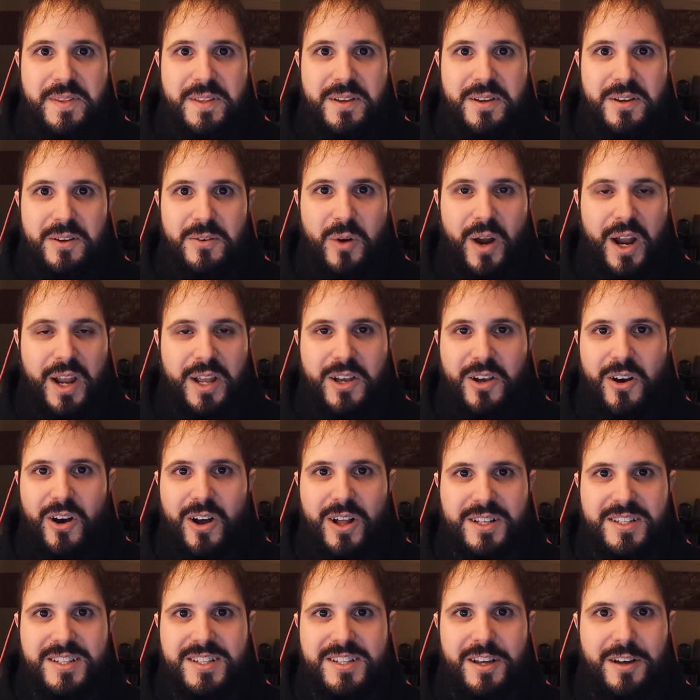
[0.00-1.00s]
where I
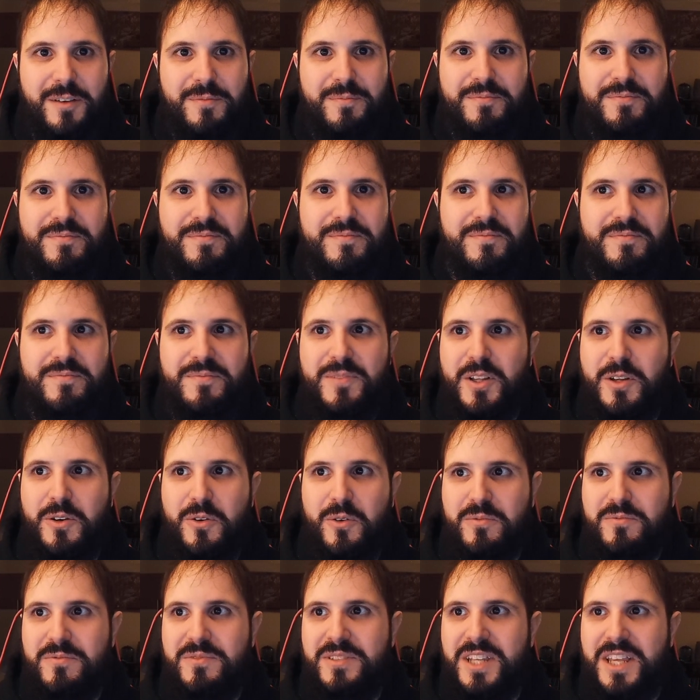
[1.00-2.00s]
caught some
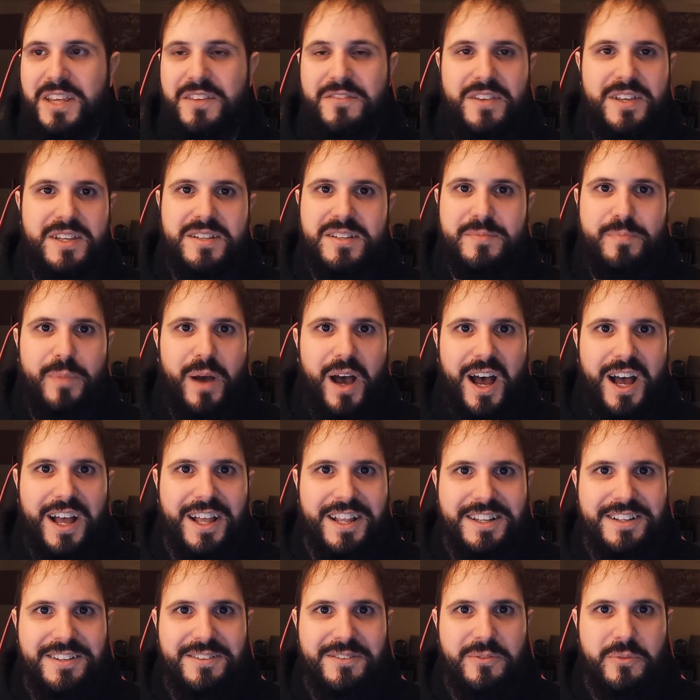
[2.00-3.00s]
little TV spot
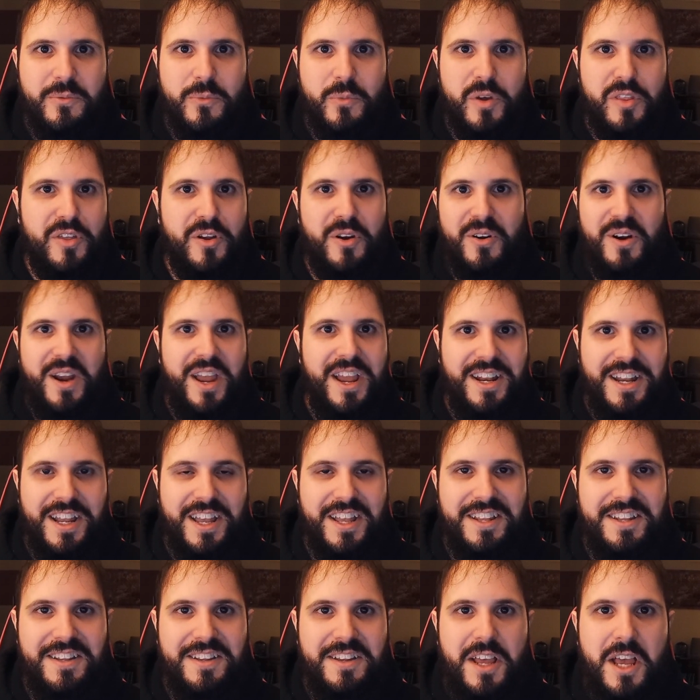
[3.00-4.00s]
with her in
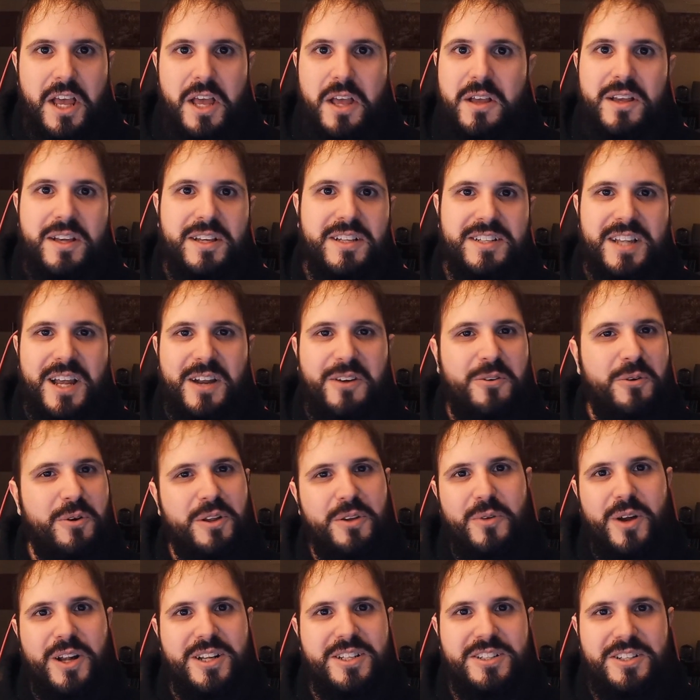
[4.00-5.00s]
it, because I don't
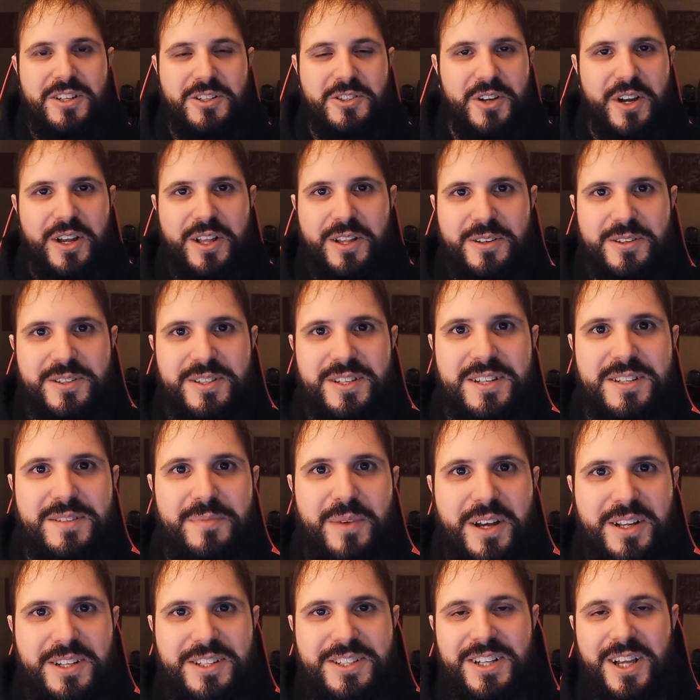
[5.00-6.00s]
really watch the trailers as
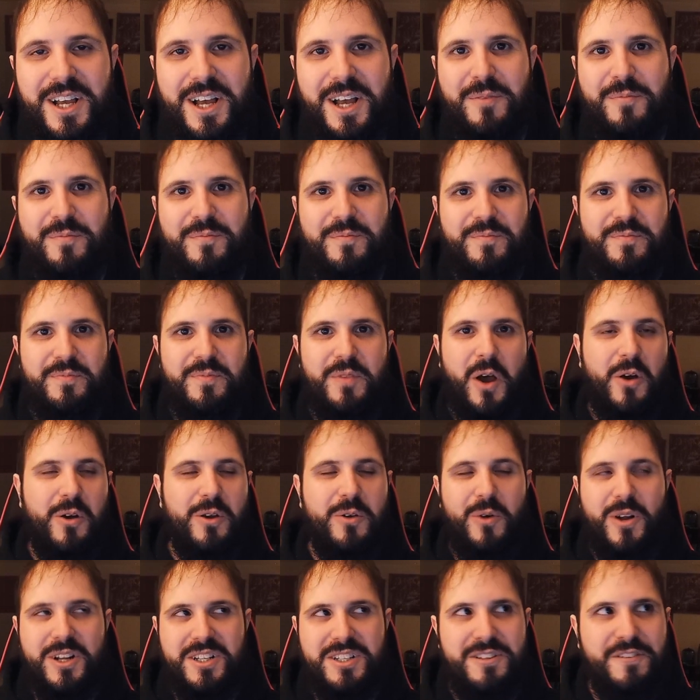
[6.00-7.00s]
much. I only
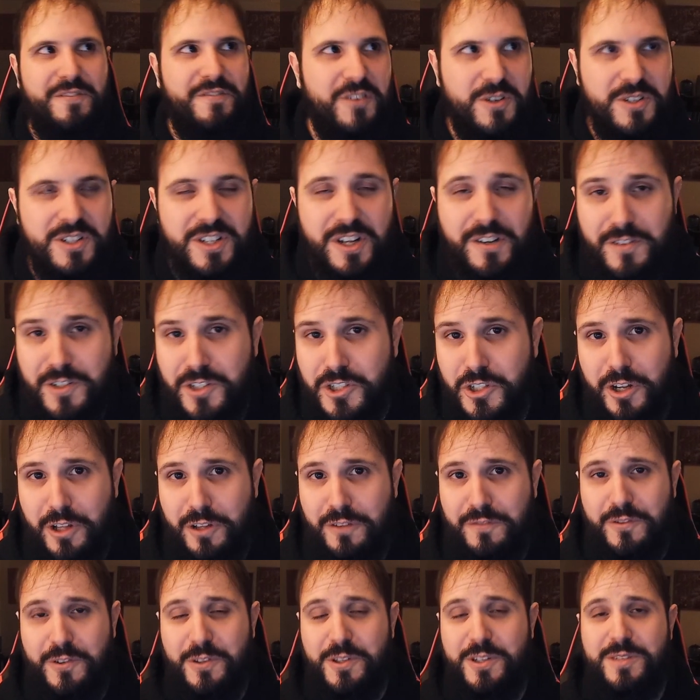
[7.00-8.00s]
watched the first ever
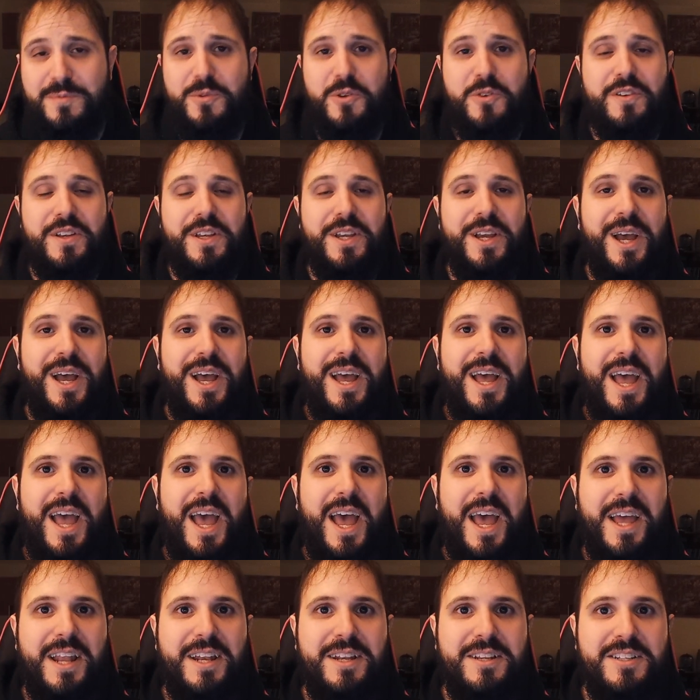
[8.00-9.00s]
trailer for this movie.
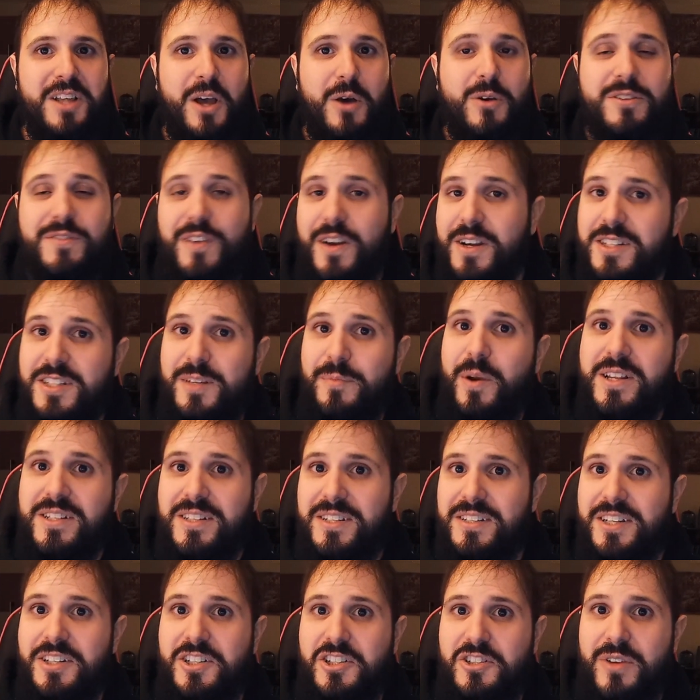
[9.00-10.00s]
And so I was very surprised to
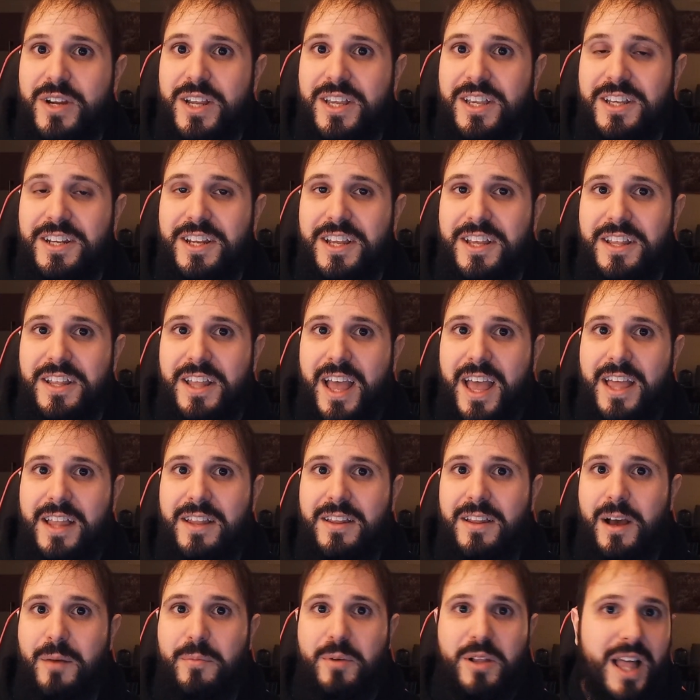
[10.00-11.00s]
see Shriek in it.
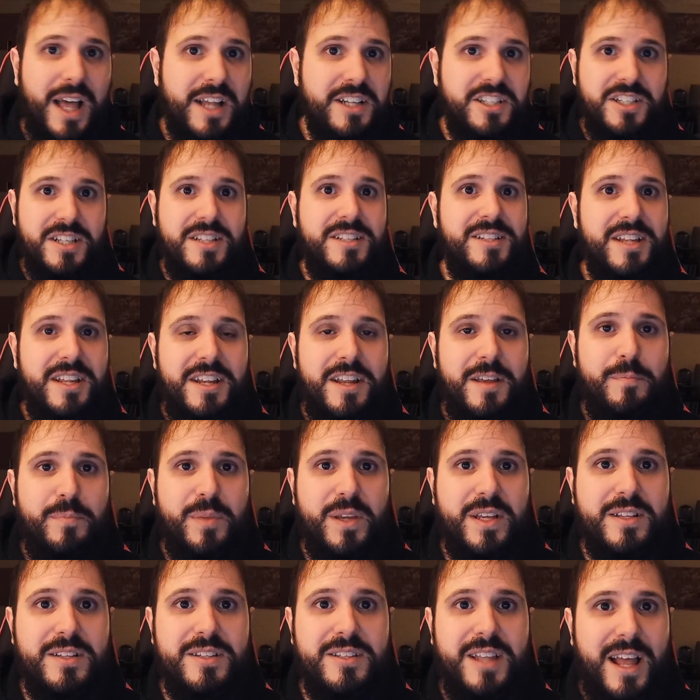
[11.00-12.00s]
And I'm glad she's in it,
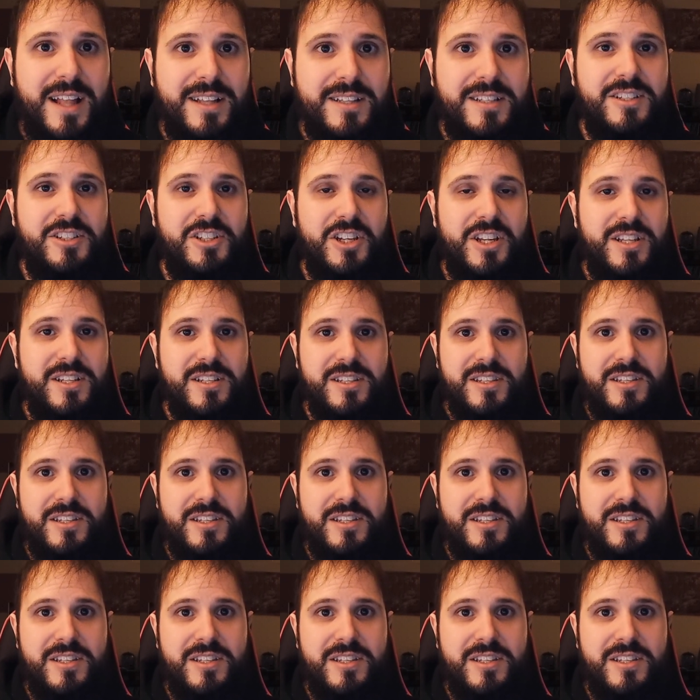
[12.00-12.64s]
because she is